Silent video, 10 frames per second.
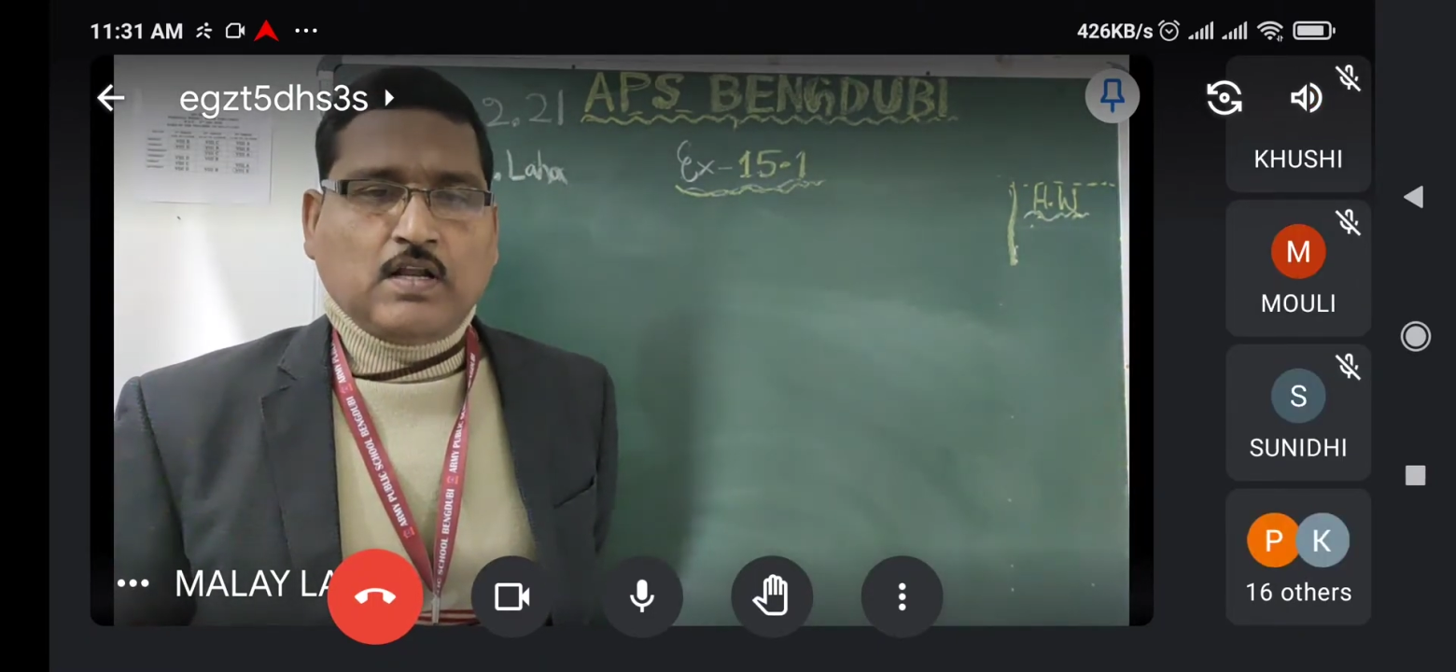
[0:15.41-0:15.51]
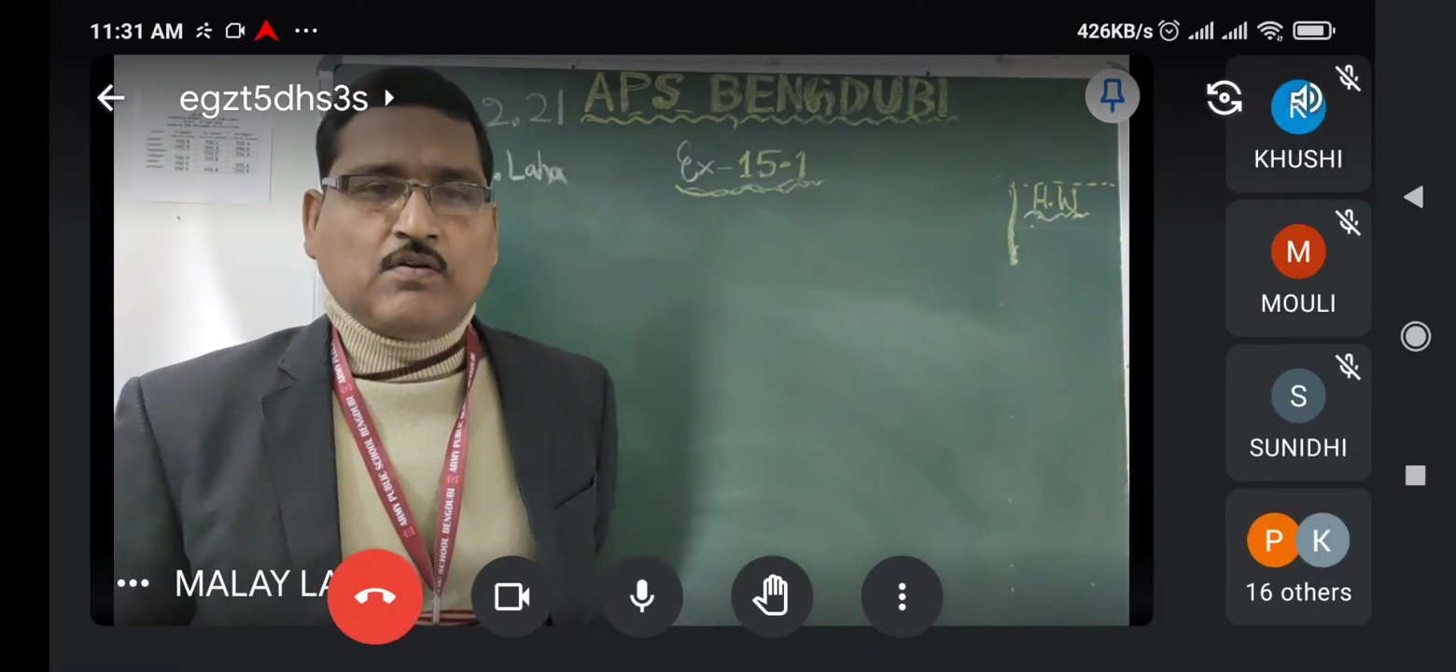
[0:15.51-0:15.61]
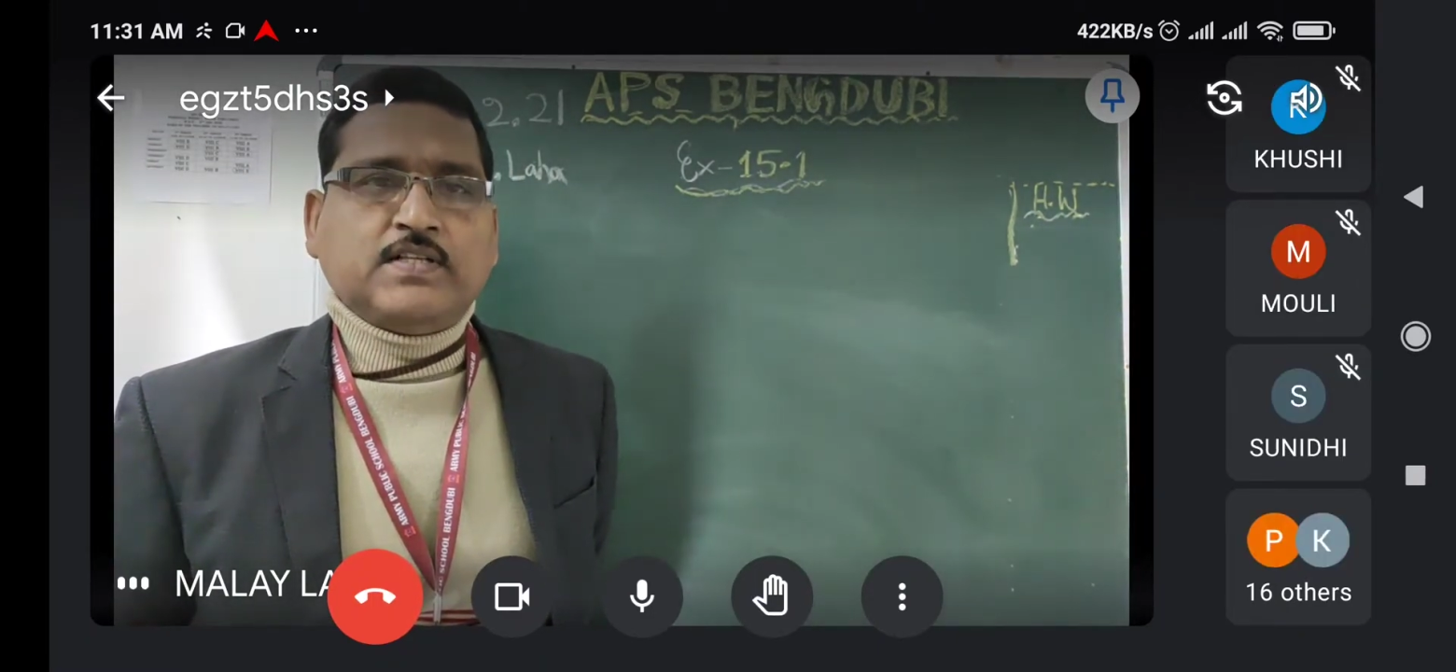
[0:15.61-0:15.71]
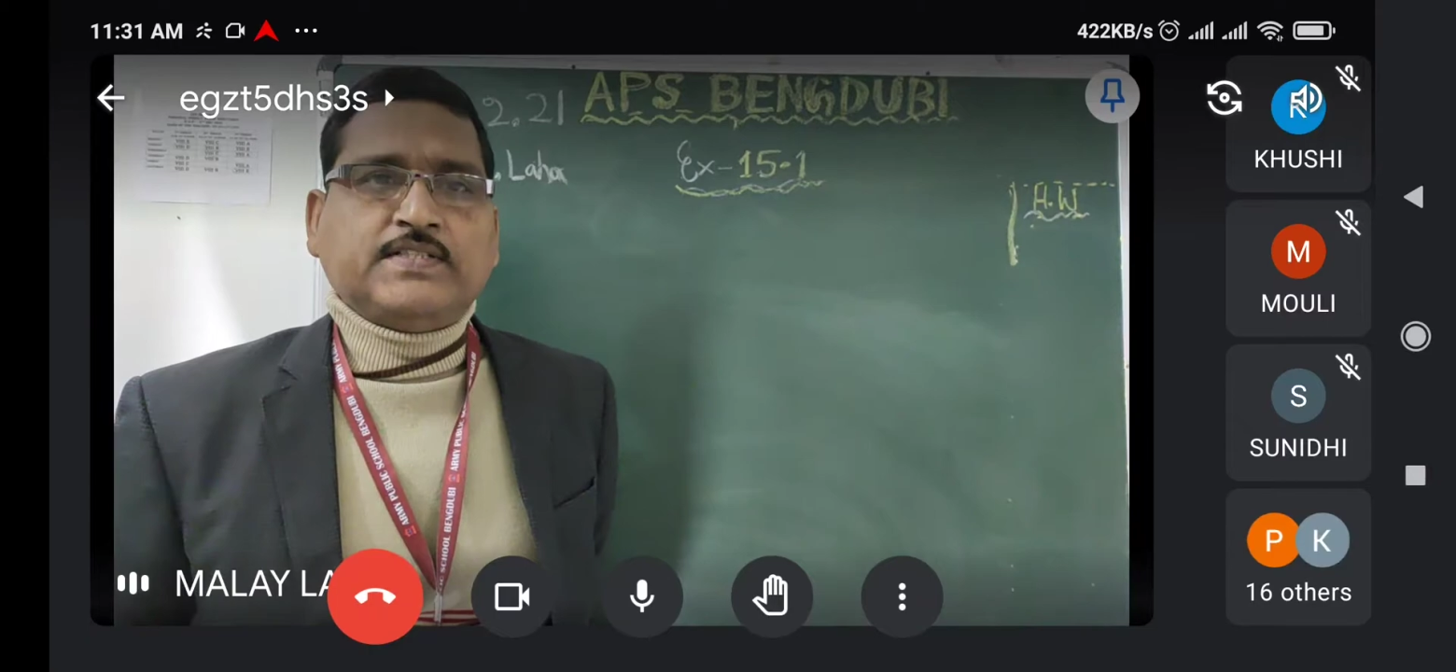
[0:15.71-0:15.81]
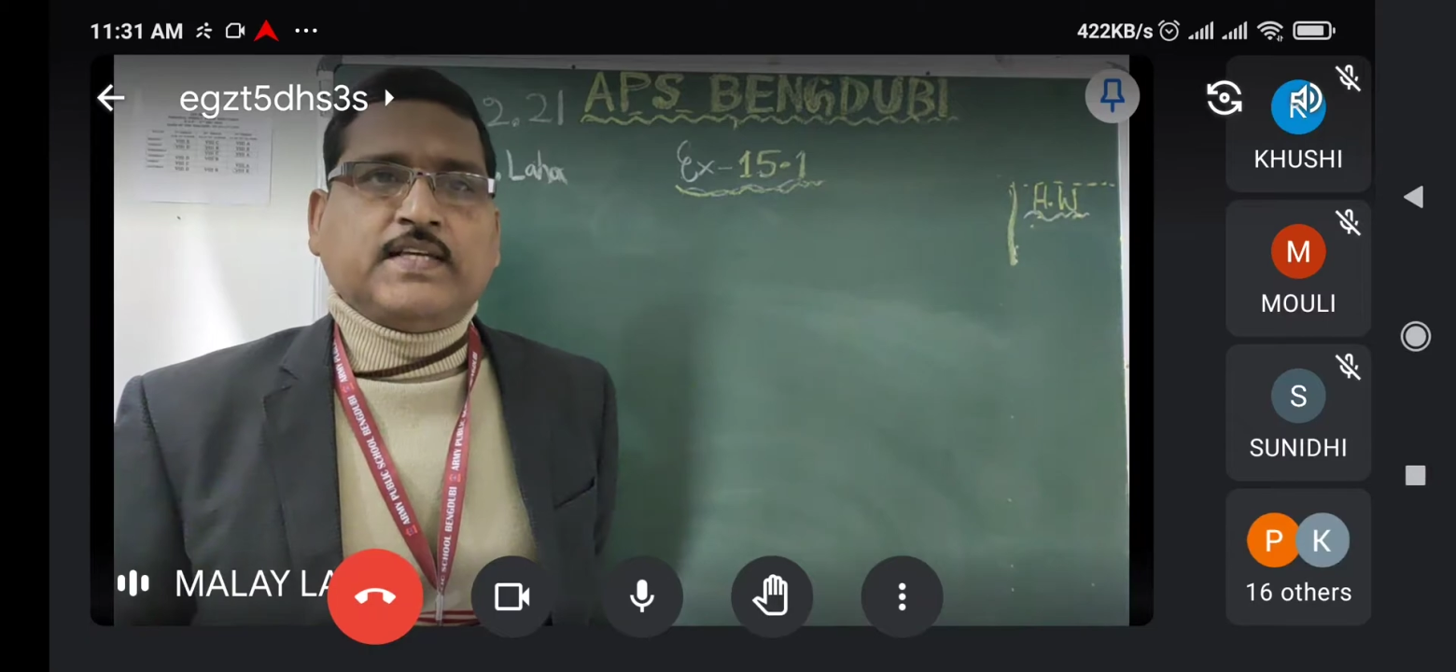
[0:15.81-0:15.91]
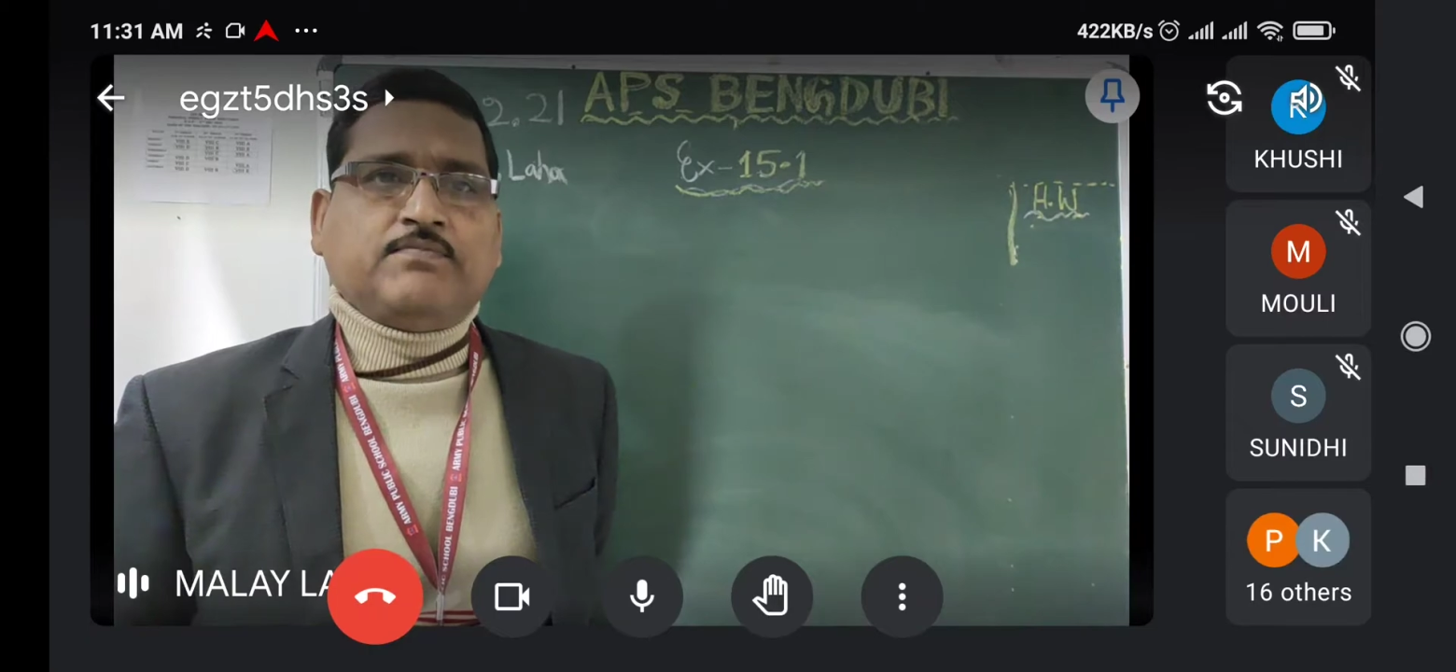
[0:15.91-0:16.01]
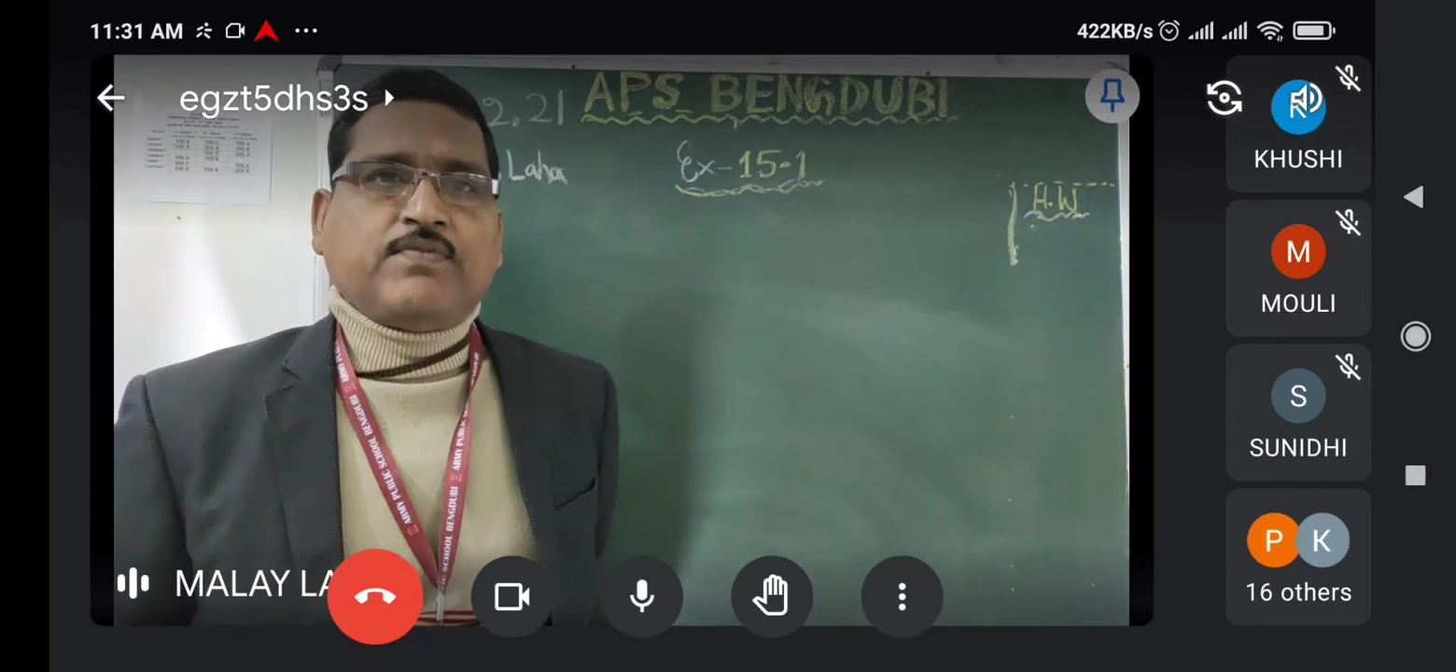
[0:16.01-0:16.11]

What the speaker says: Now listen